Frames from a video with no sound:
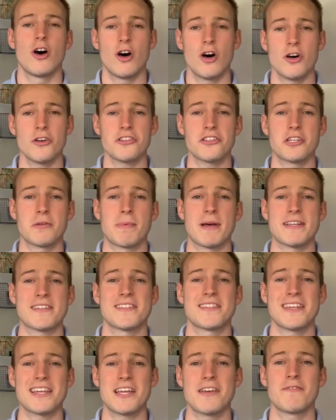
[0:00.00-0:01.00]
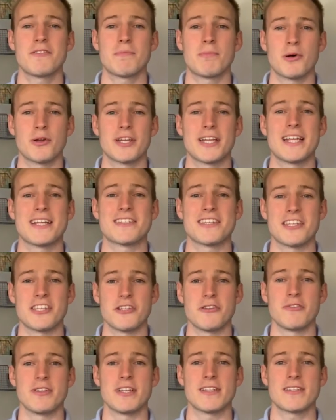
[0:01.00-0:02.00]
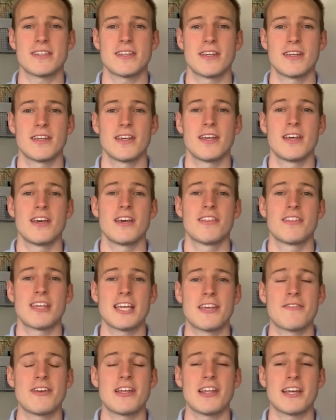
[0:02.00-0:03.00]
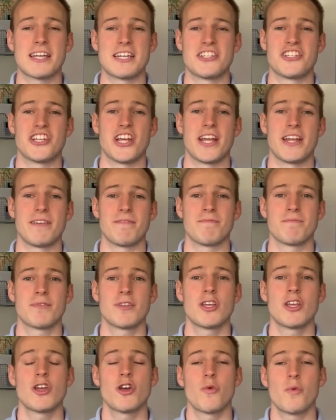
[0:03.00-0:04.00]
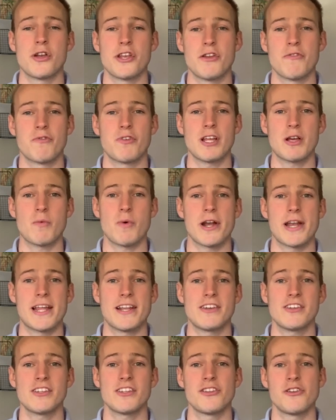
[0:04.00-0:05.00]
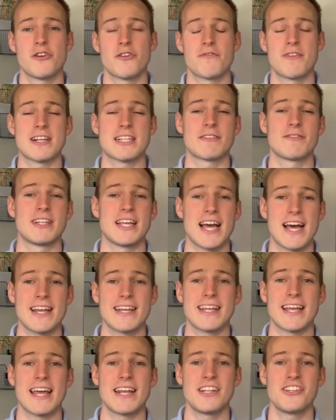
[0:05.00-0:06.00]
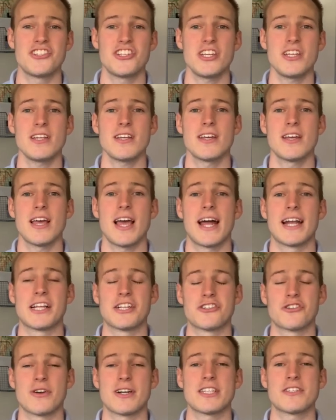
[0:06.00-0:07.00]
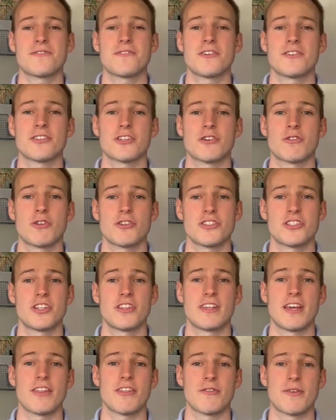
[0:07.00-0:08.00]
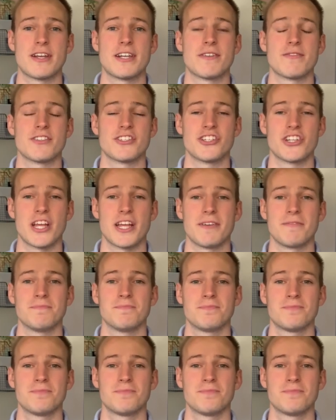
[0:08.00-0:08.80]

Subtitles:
Osteopaths think of the body as a unit. Think of it like a chain. When you flick one end, you're effectively adding energy and it transfers across to the other end of the chain.